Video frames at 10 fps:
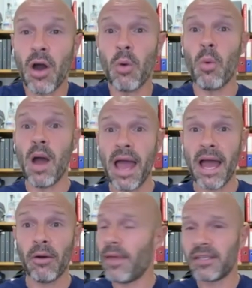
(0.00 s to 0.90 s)
oh,
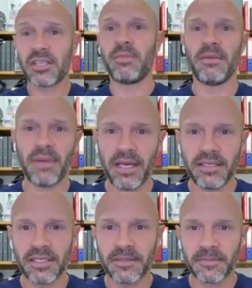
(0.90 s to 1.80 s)
wow, that's going to be
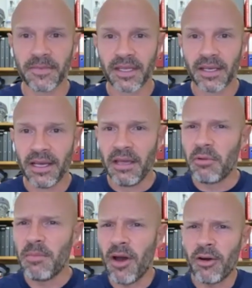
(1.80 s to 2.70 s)
amazing.
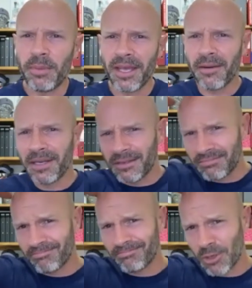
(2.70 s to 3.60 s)
We might all be going,
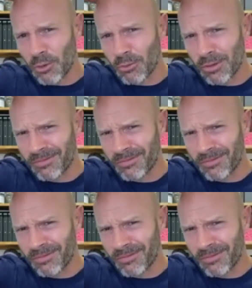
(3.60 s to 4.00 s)
oh,